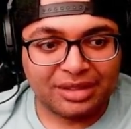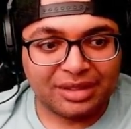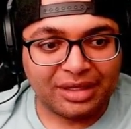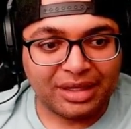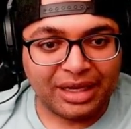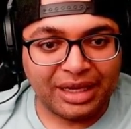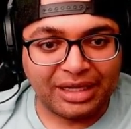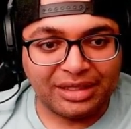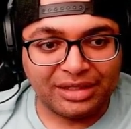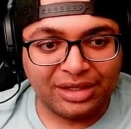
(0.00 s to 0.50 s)

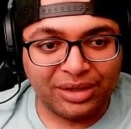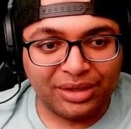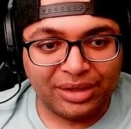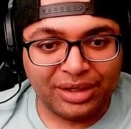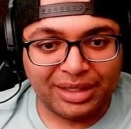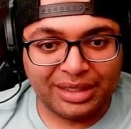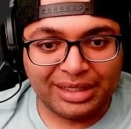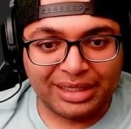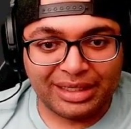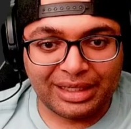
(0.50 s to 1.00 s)
Hey, yo,
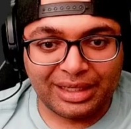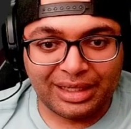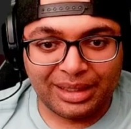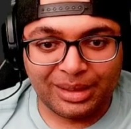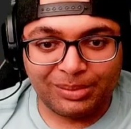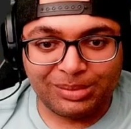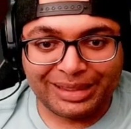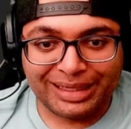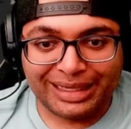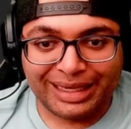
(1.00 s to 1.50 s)
hurry up.
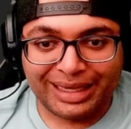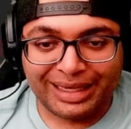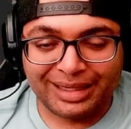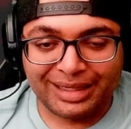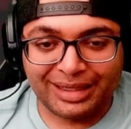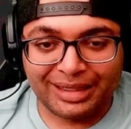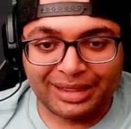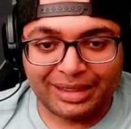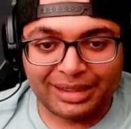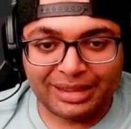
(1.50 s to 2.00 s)
Get out of
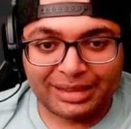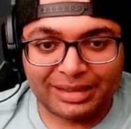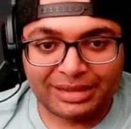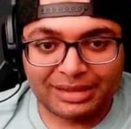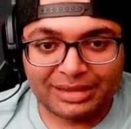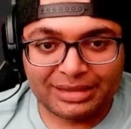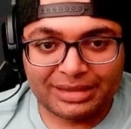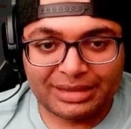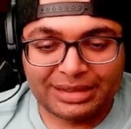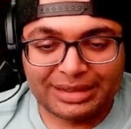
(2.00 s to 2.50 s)
there.
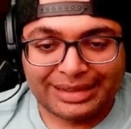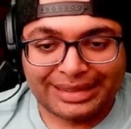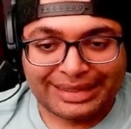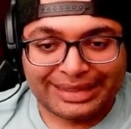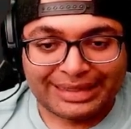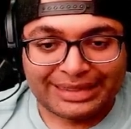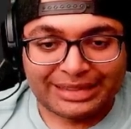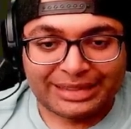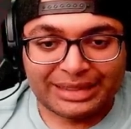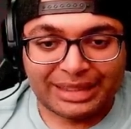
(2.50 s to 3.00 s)

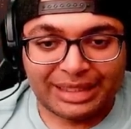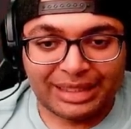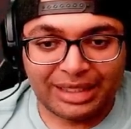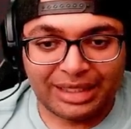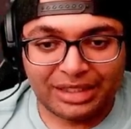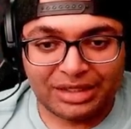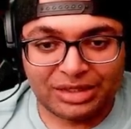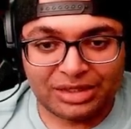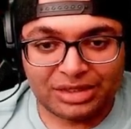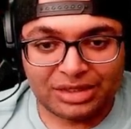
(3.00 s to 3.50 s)

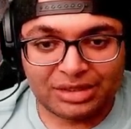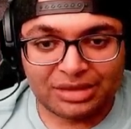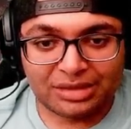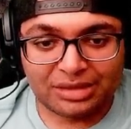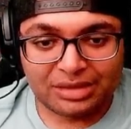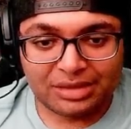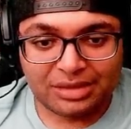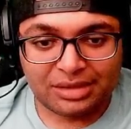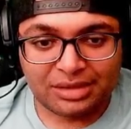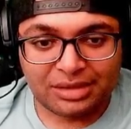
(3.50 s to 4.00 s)
Sheesh.
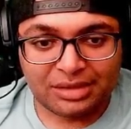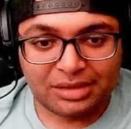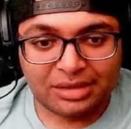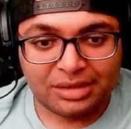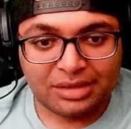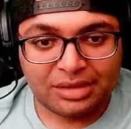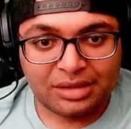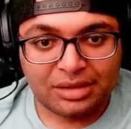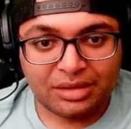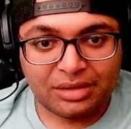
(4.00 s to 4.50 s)

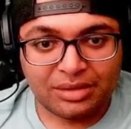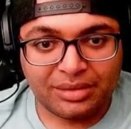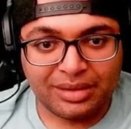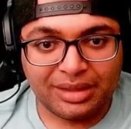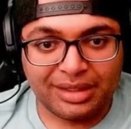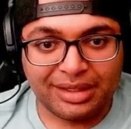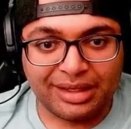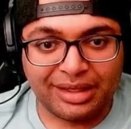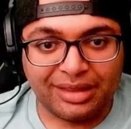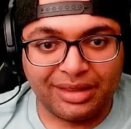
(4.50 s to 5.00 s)

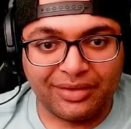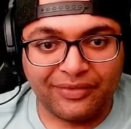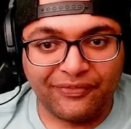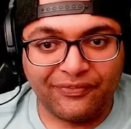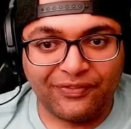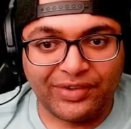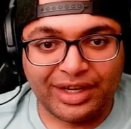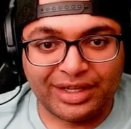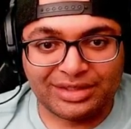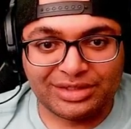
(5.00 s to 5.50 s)
What in the
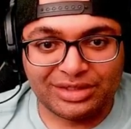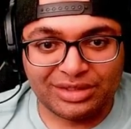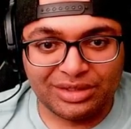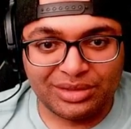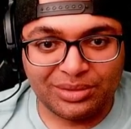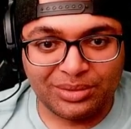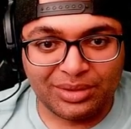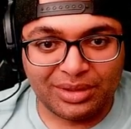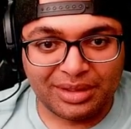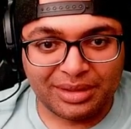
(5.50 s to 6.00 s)
fuck do you
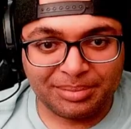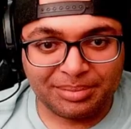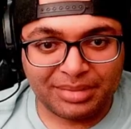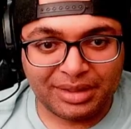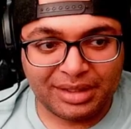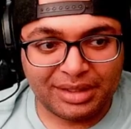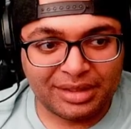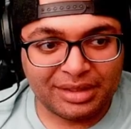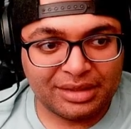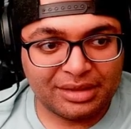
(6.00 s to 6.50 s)
want,
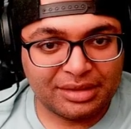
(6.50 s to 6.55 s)
bro?